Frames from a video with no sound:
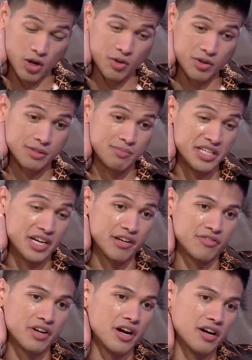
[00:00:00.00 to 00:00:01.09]
always be here
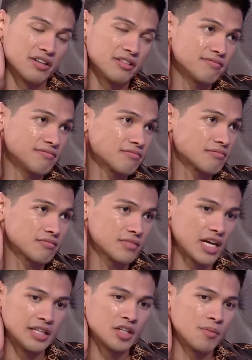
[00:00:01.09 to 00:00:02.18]
for her.
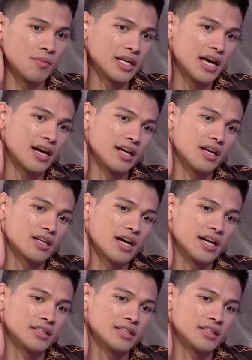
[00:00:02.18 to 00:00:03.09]
Kahit ano mangyari, kahit